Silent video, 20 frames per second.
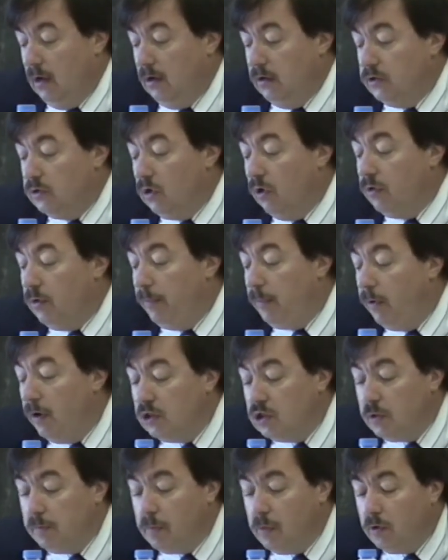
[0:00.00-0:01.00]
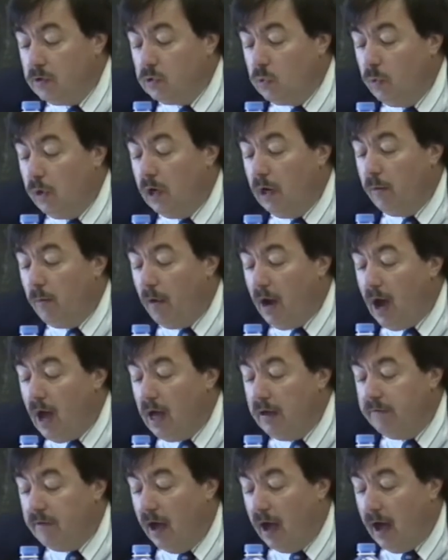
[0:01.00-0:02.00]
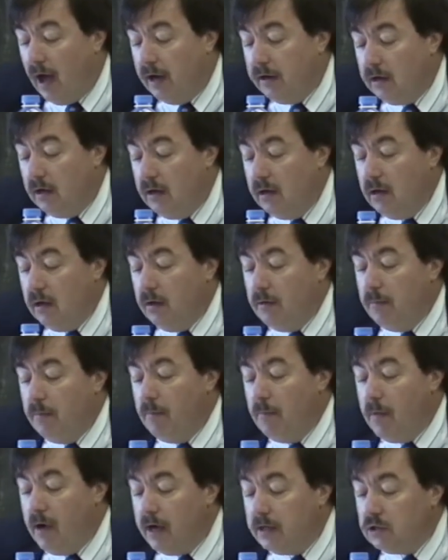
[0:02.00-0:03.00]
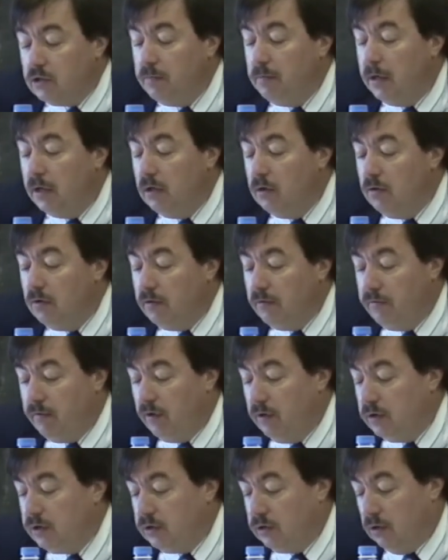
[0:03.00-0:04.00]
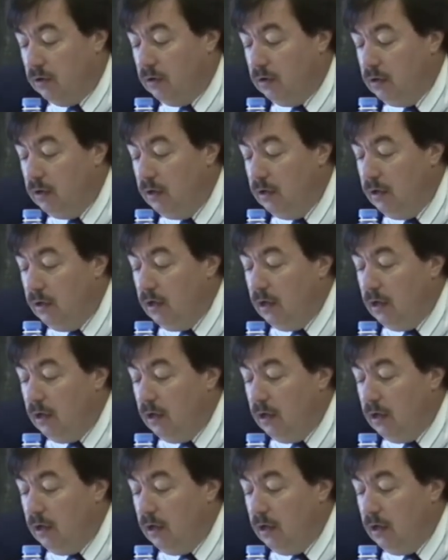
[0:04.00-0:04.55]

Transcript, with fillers: So the principles we arrive at must be universal